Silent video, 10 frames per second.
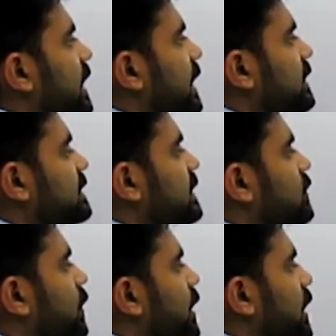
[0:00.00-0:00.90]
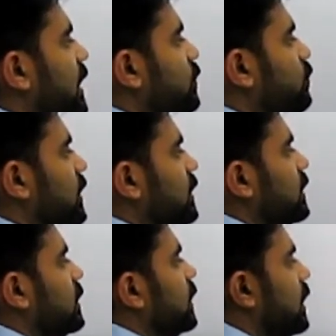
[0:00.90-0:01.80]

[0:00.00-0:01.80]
I0 and I1